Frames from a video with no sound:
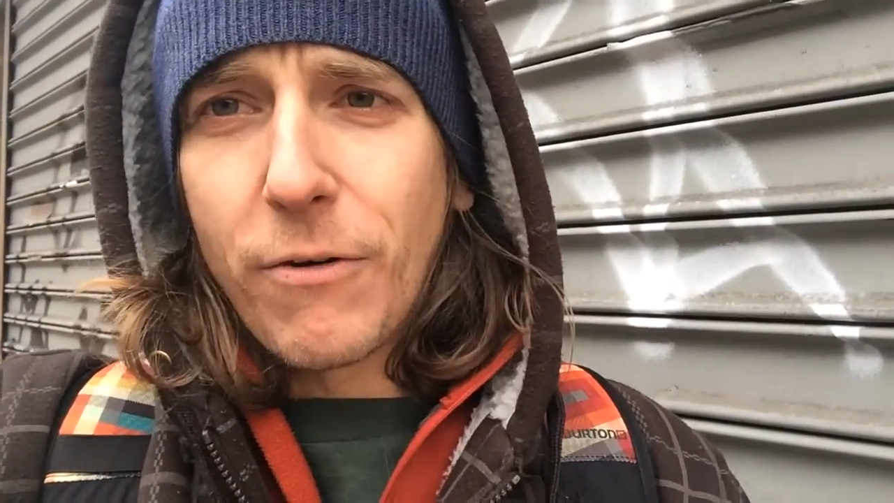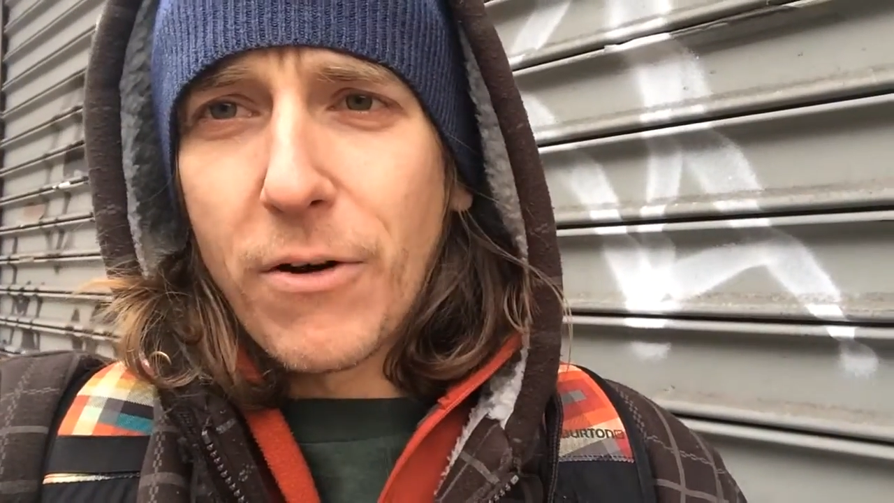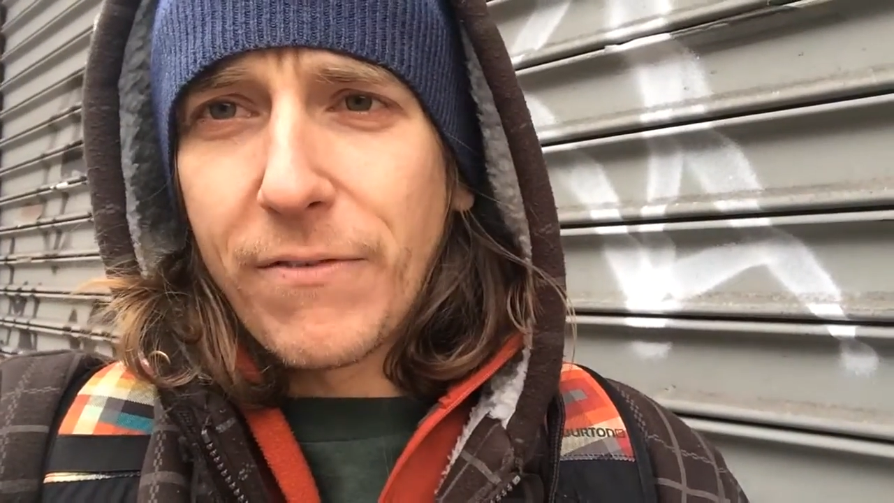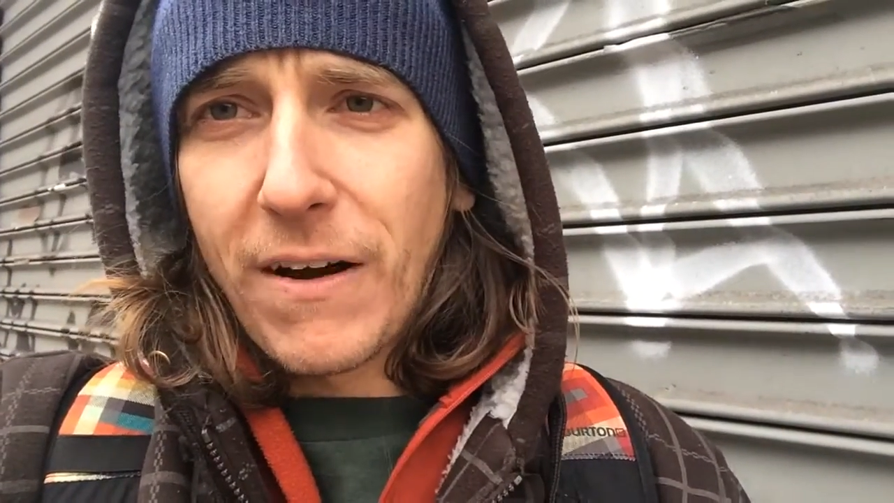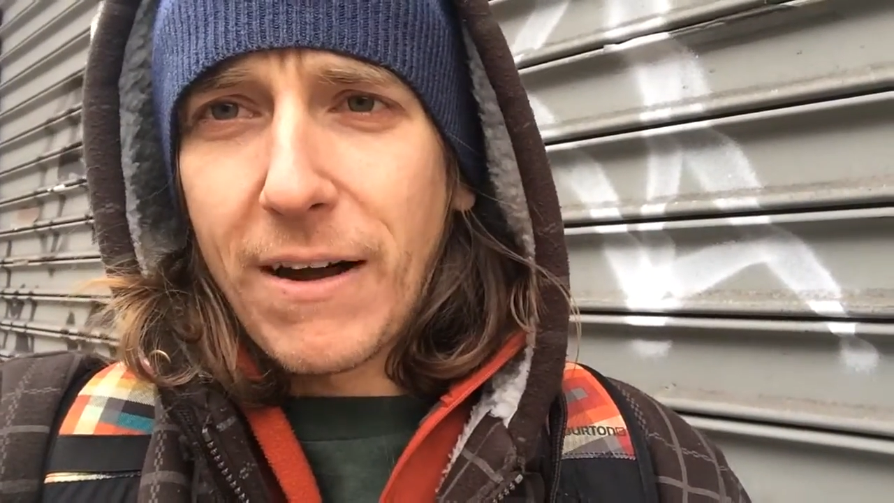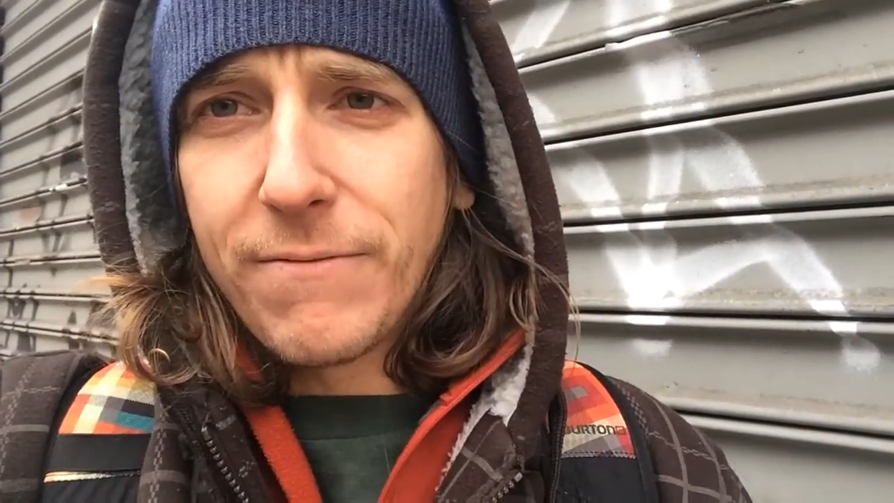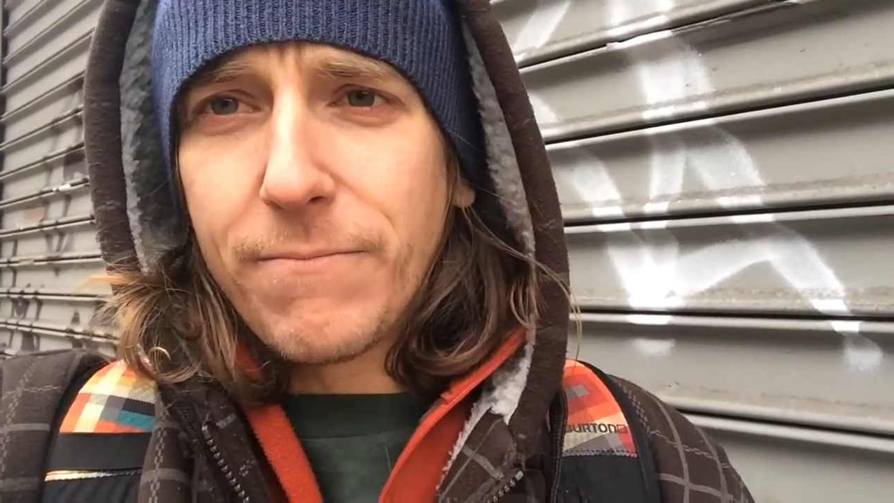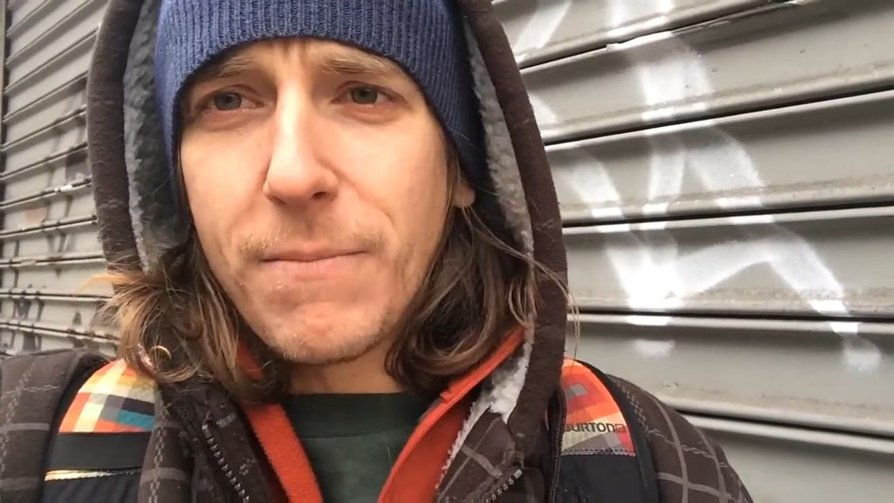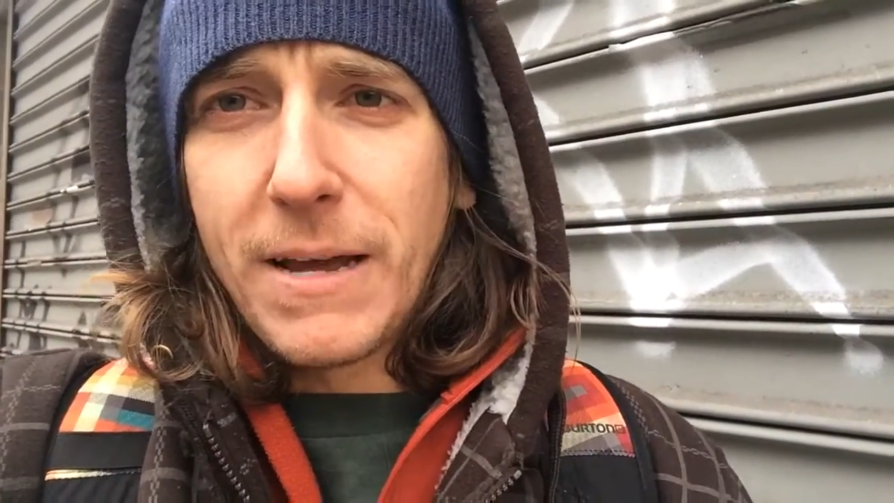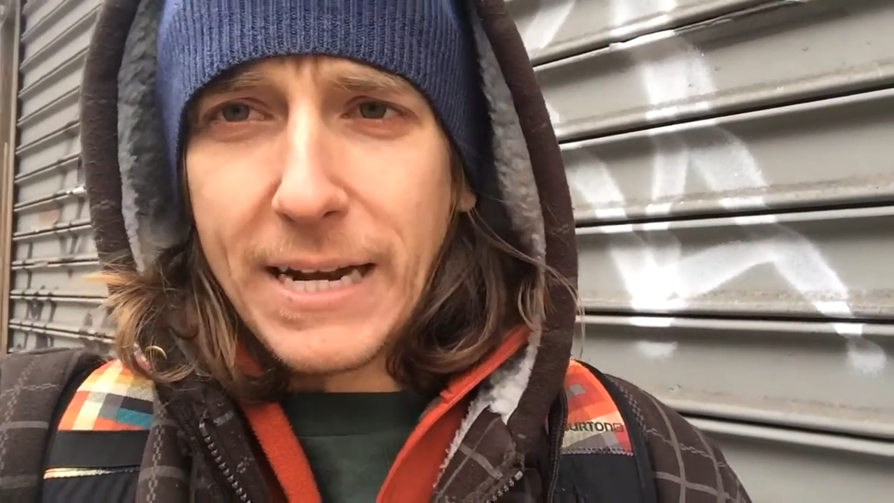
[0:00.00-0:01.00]
45
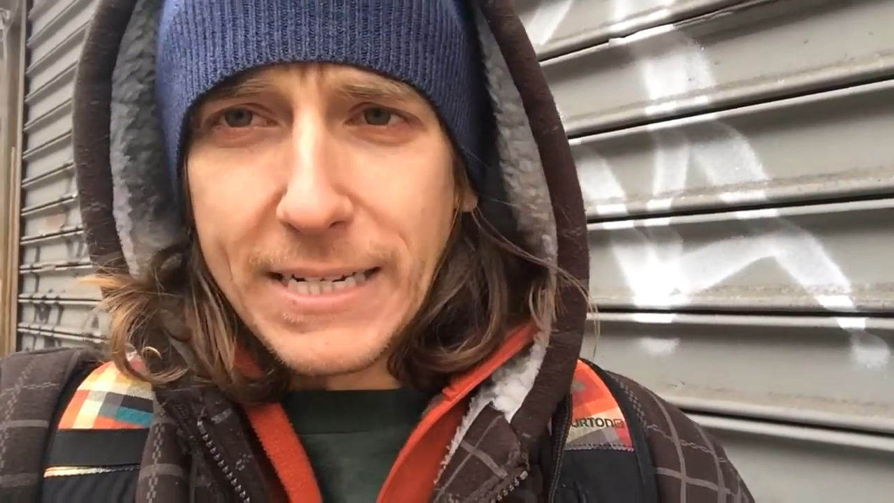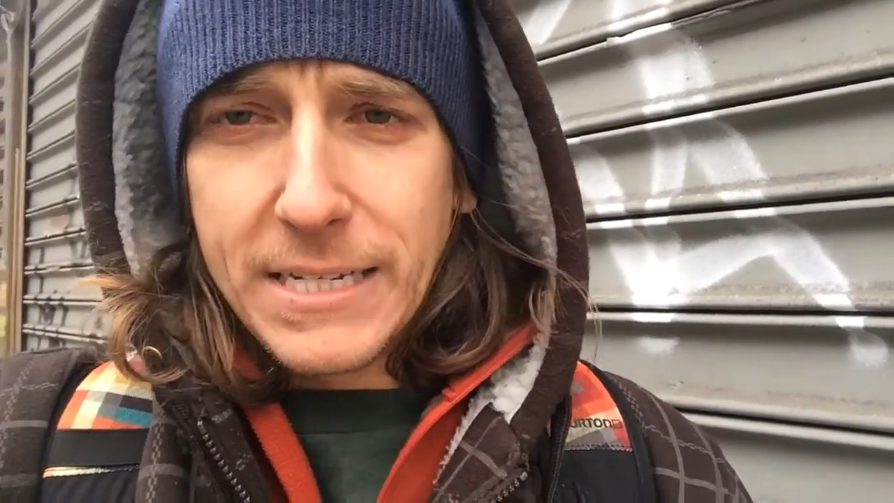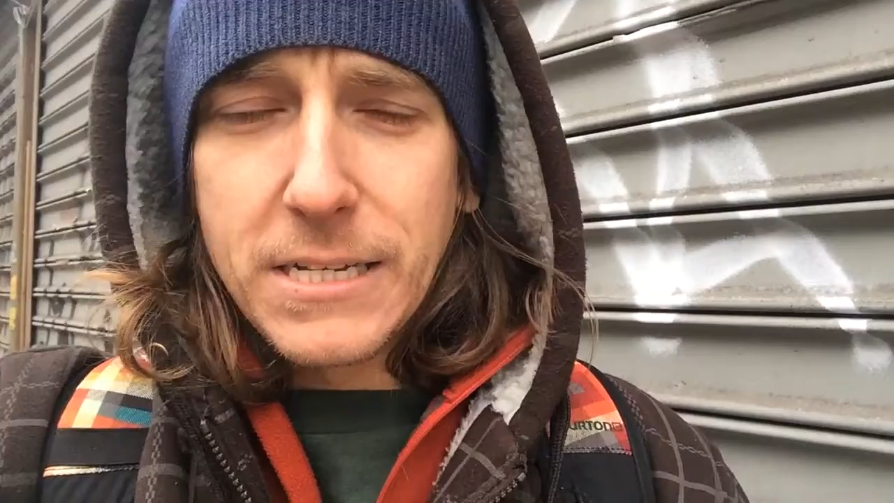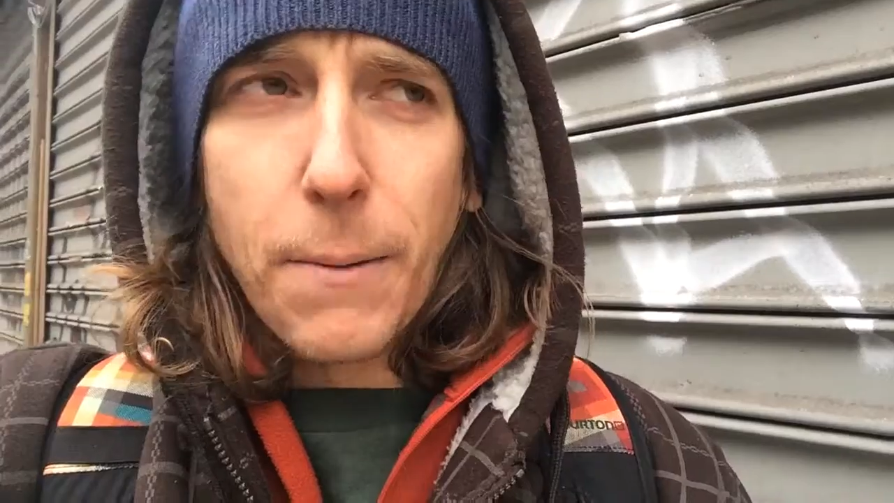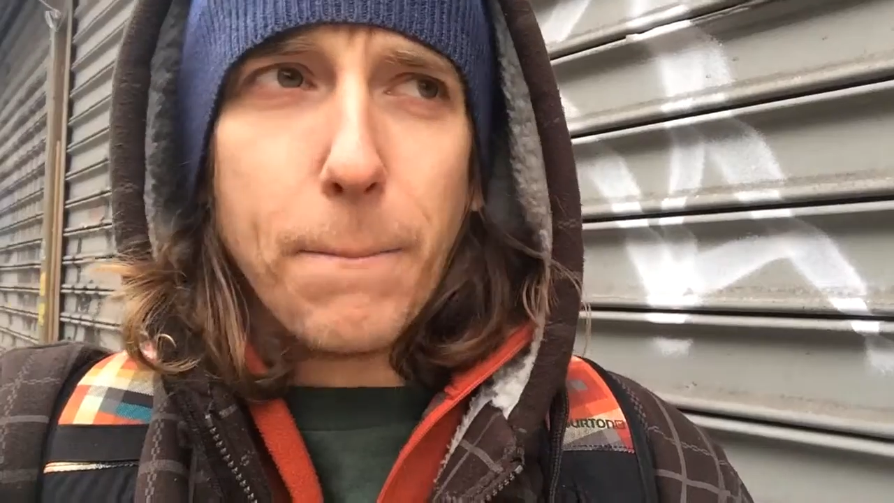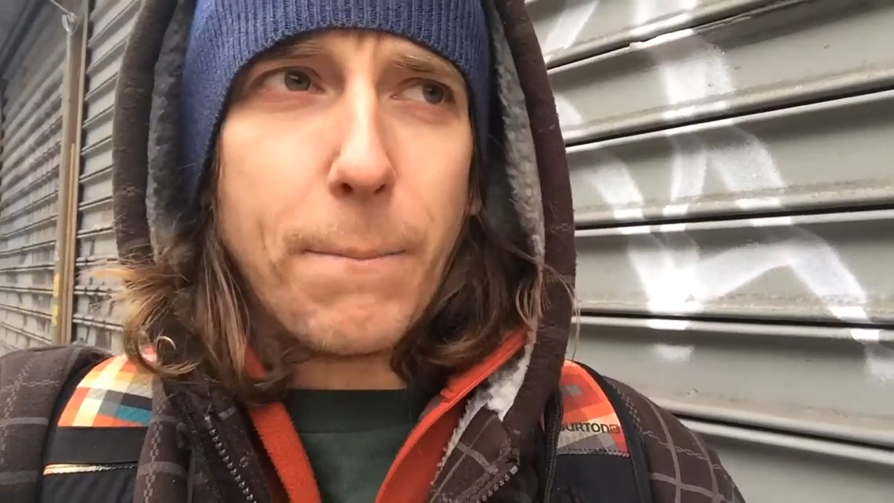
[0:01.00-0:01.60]
minutes,